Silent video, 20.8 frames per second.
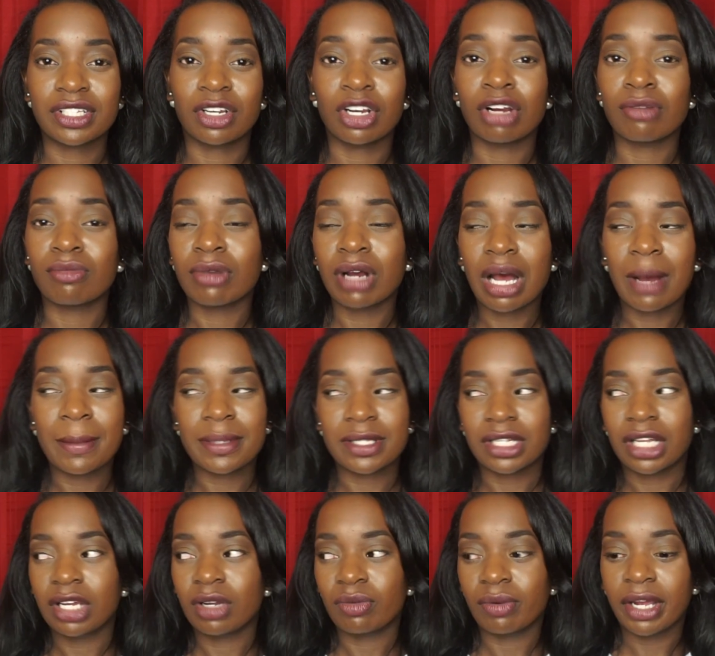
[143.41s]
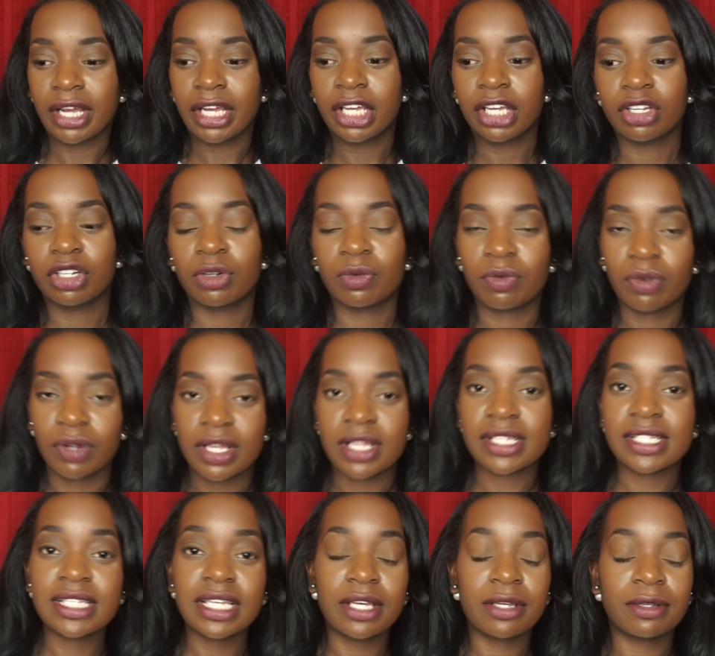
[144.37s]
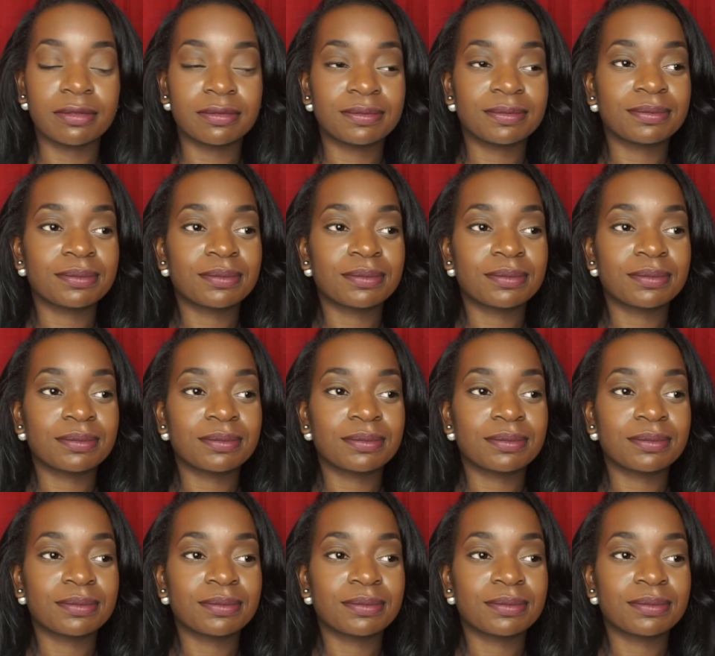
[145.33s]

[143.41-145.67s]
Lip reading: Her mom is like right here in the front seat.